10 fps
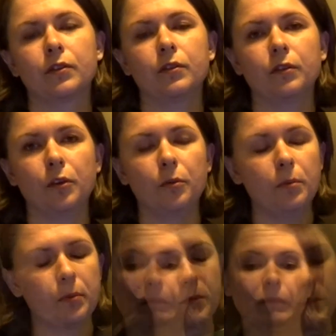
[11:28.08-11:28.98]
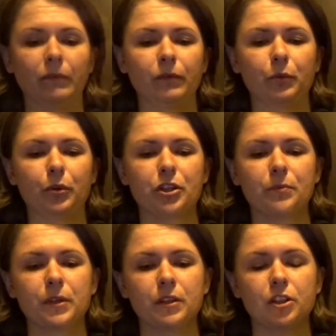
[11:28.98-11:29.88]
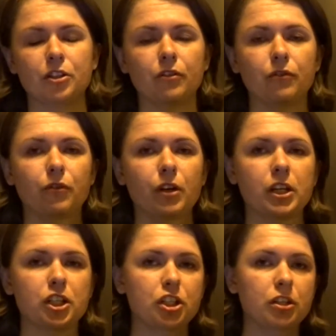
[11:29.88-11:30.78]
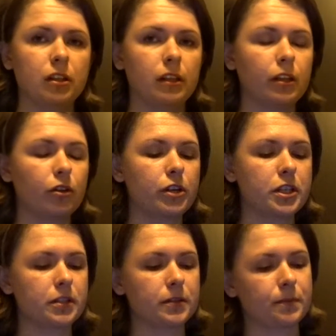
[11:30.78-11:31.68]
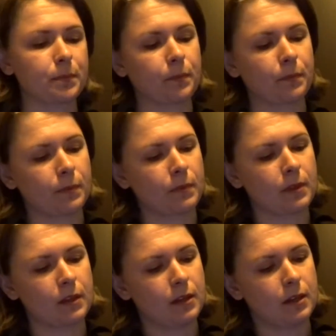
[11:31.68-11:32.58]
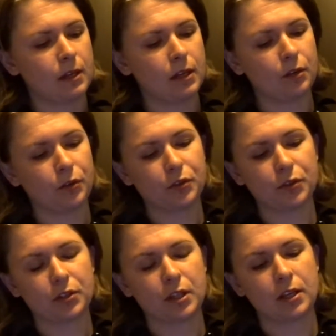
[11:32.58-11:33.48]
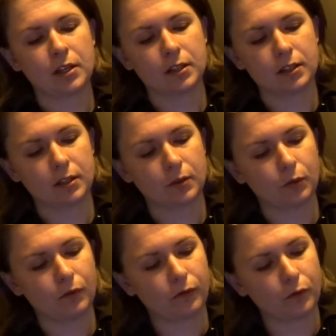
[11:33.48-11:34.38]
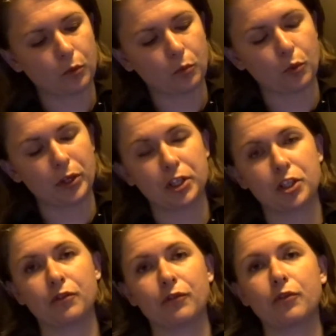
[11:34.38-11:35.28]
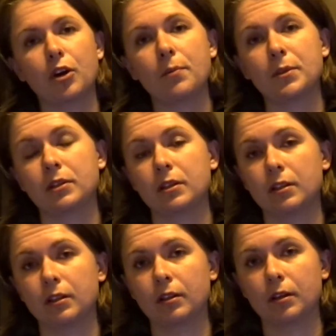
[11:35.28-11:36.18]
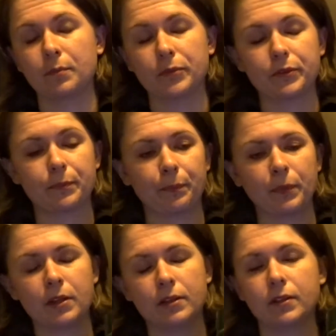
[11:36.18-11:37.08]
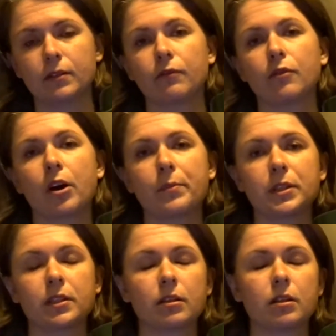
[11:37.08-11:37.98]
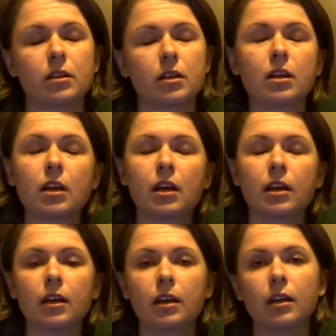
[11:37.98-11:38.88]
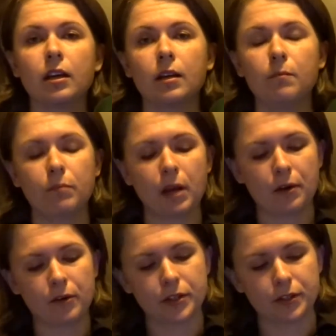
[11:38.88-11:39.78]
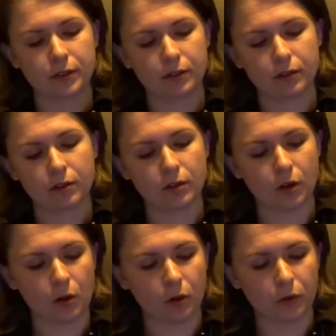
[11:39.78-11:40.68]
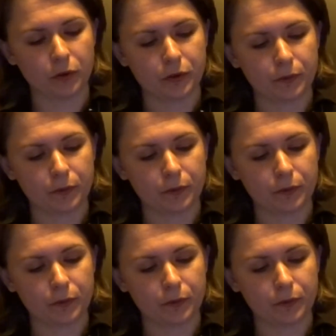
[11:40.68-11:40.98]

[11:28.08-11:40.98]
drop, which means French licorice. It also says from which pharmacy it comes. It's a pharmacy in Paris called